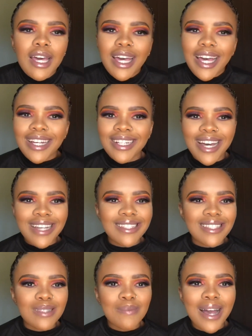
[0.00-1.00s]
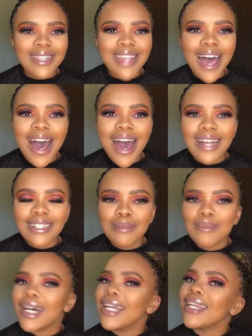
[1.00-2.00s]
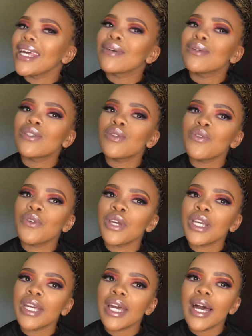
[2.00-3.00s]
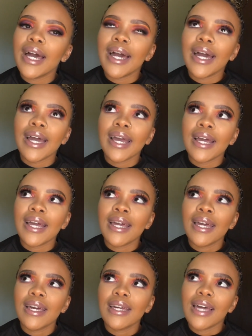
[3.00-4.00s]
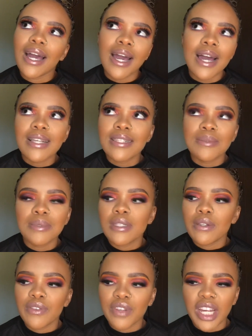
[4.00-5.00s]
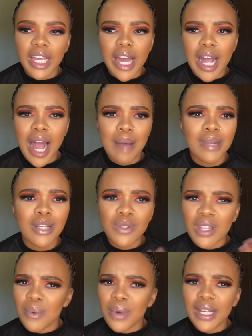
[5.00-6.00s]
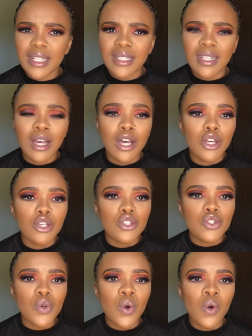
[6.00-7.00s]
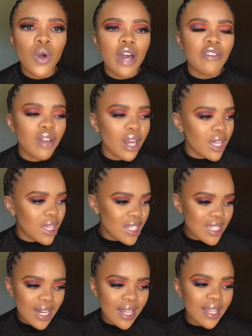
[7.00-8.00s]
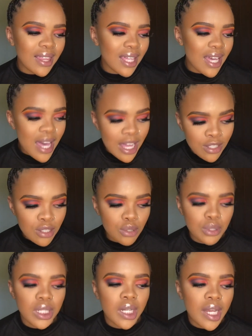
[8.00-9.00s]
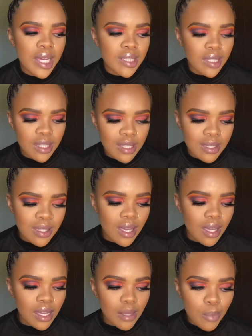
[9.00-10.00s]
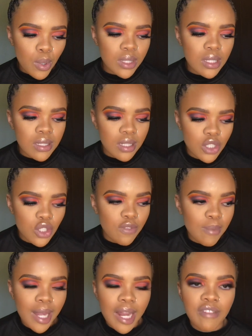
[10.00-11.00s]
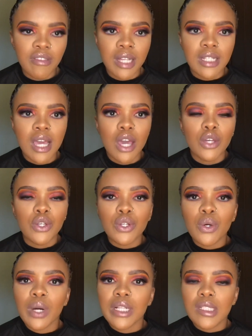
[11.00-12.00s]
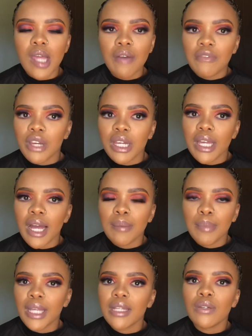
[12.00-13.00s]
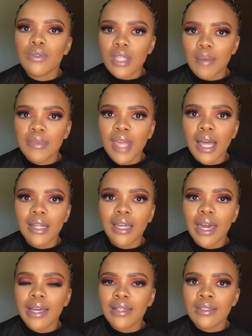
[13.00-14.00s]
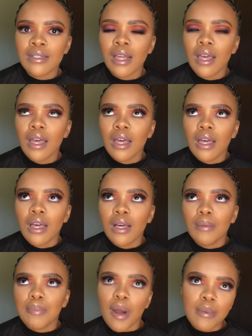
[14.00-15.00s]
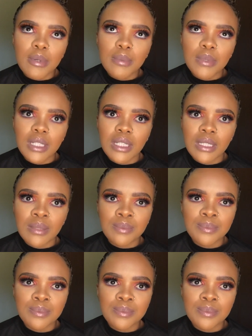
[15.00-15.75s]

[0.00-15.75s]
and guys, it's bancane, man. Like, we're still very young. Angazi, we're still very young. I'm like 21. So I feel like that's another thing I had to realize at this important stage of my life, that, you know what, I'm very young, Penny usamncane, and probably